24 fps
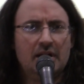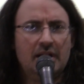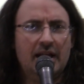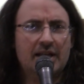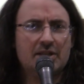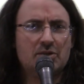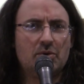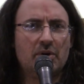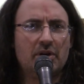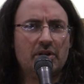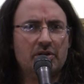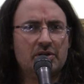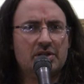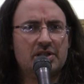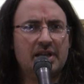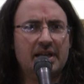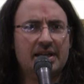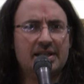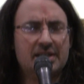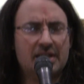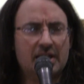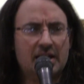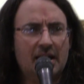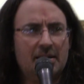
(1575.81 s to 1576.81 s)
That's one of those
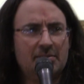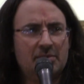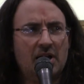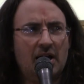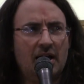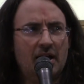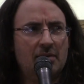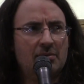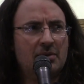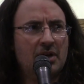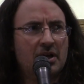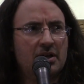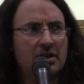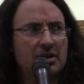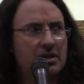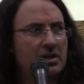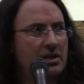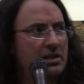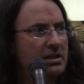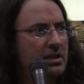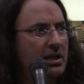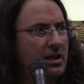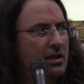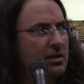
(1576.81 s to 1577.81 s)
things that I'm, I'm not going
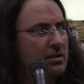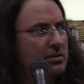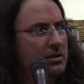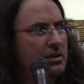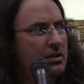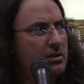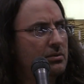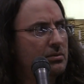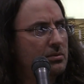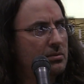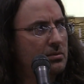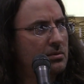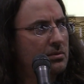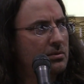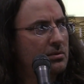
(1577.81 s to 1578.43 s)
to tell you.